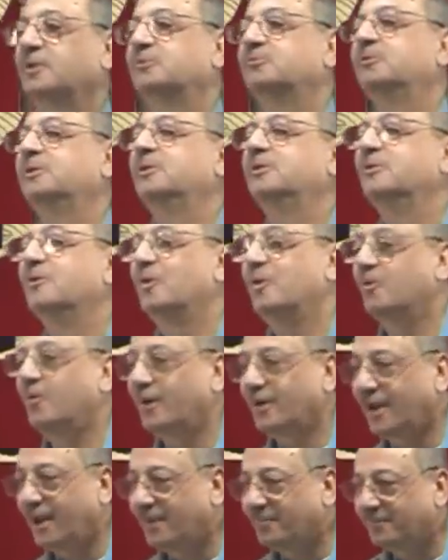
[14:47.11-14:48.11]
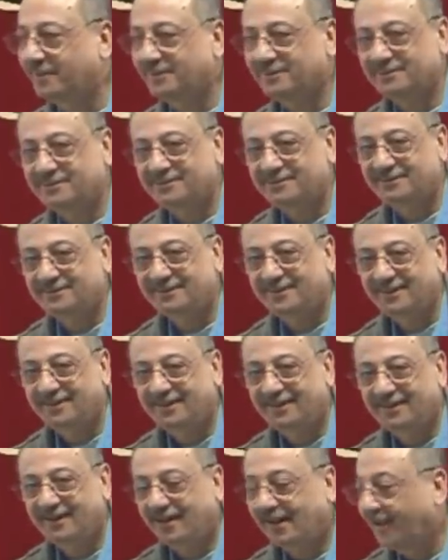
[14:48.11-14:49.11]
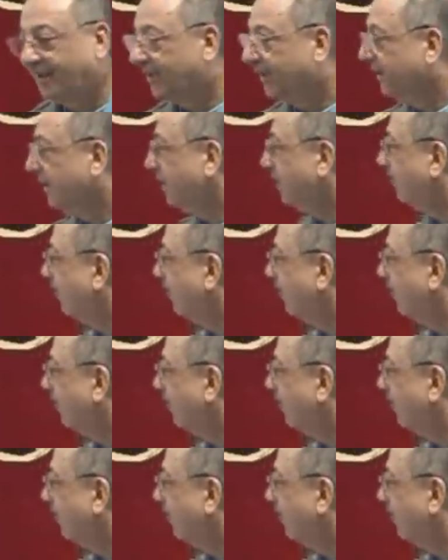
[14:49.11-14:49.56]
we know what happens. What